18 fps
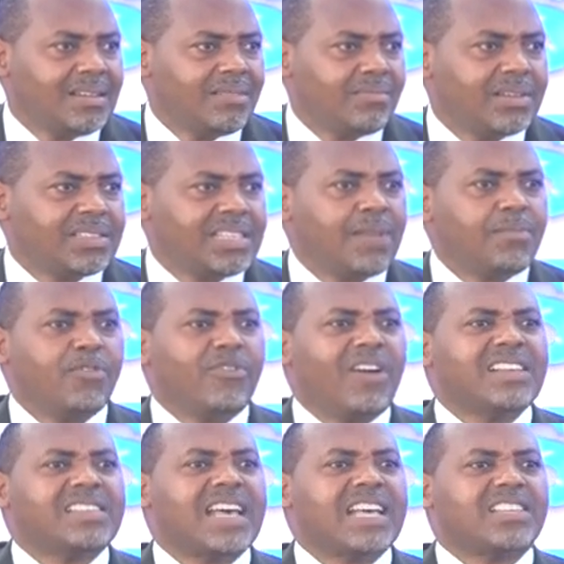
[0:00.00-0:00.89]
But some of
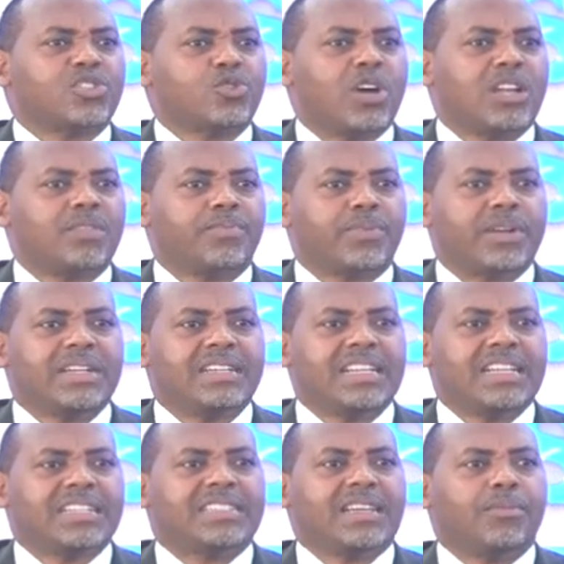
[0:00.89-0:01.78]
us are so
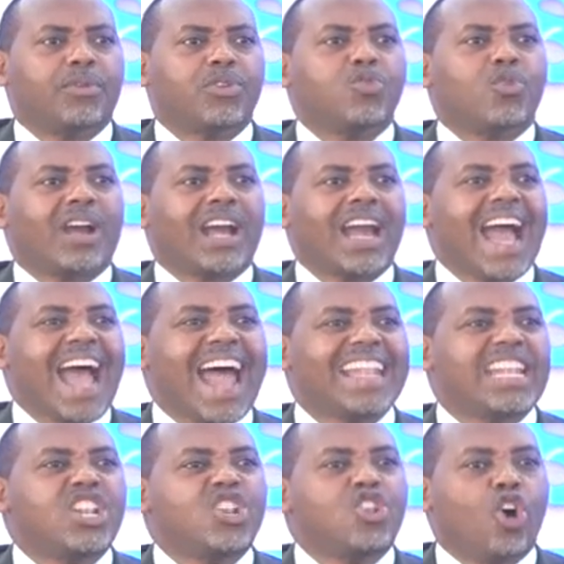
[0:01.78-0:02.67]
unpredictable. You
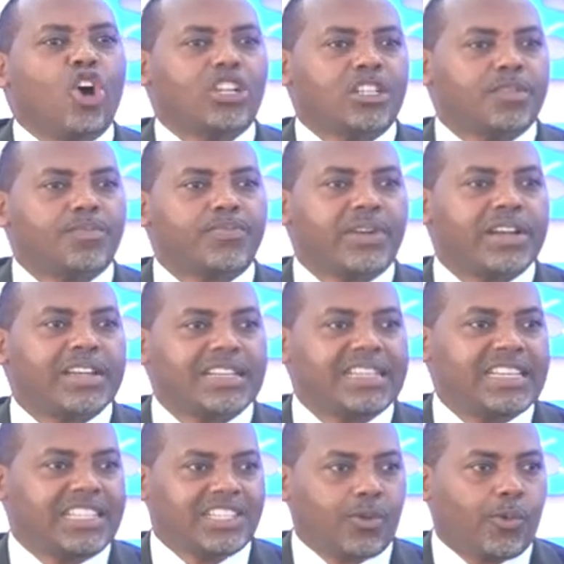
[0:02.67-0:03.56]
cannot
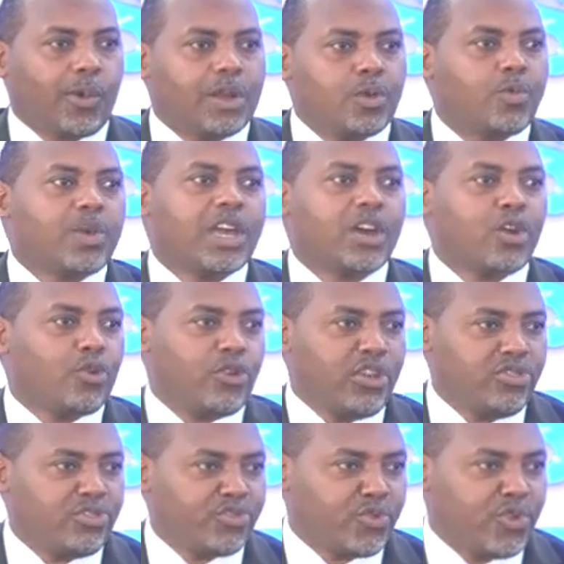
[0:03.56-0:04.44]
predict when we are
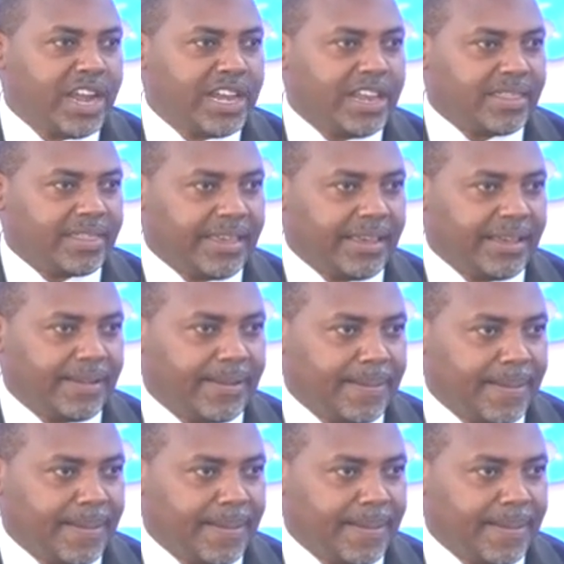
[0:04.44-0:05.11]
going through anything.